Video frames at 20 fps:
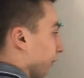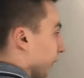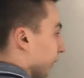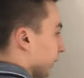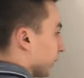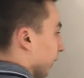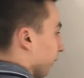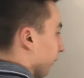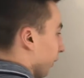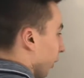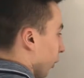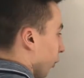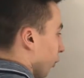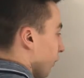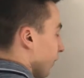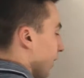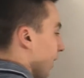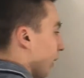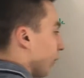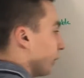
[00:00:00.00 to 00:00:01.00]
first off,
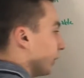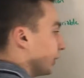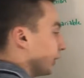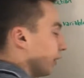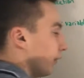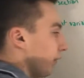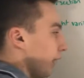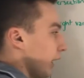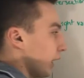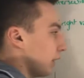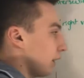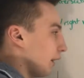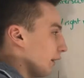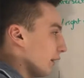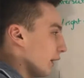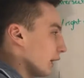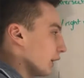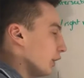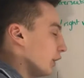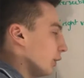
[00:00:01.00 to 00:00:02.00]
now we should factor
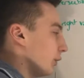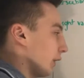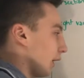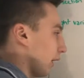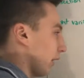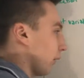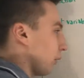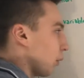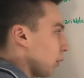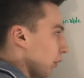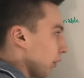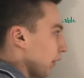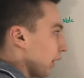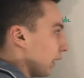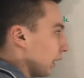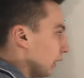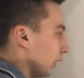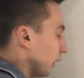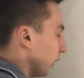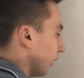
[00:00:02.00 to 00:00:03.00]
out that 2 out of the whole
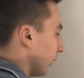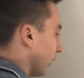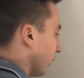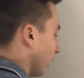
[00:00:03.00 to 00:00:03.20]
thing,